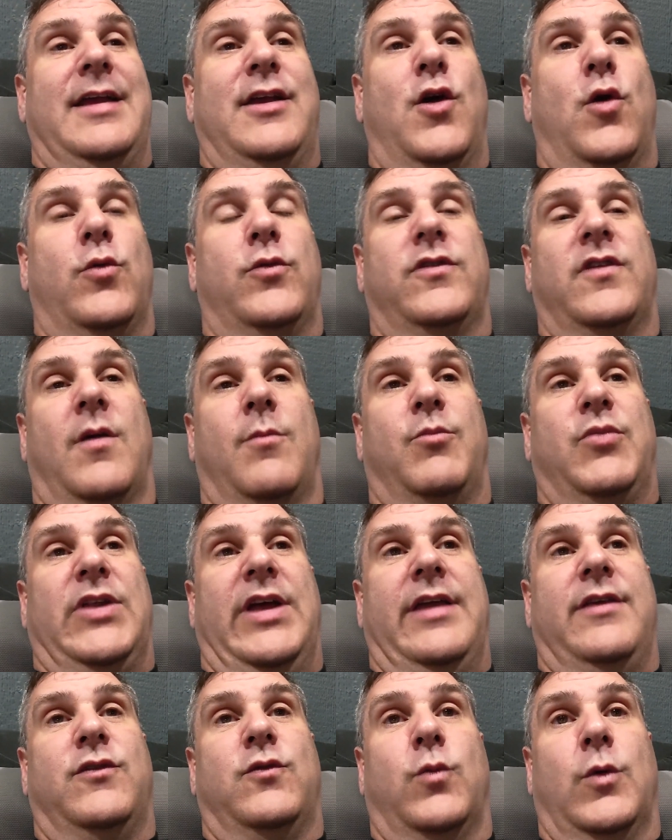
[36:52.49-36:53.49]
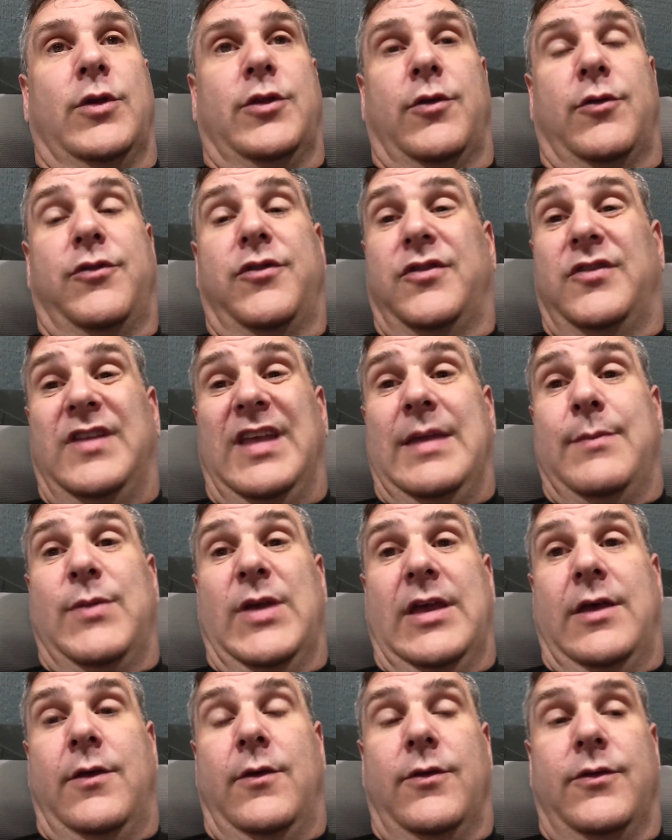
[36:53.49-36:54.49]
go someplace where there's steep
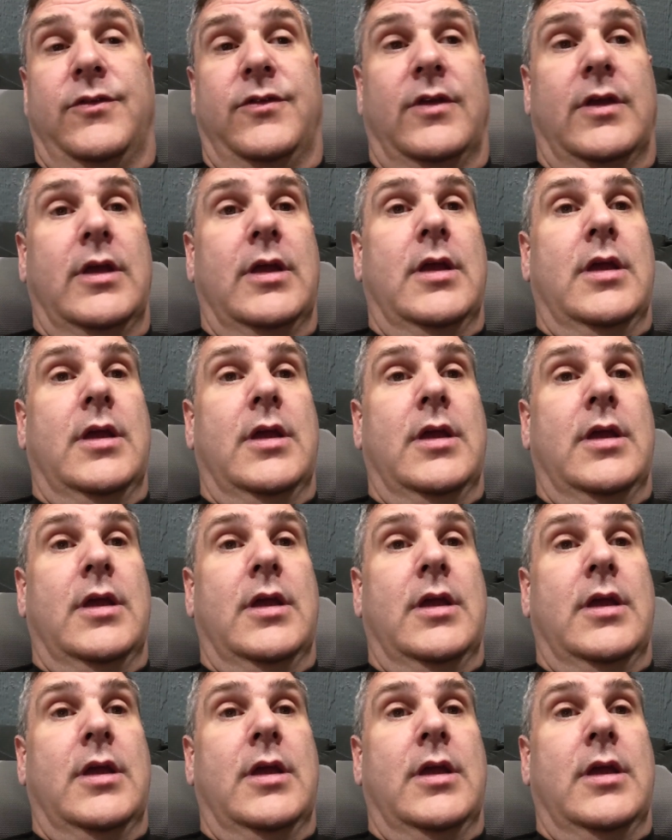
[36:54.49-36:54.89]
hills,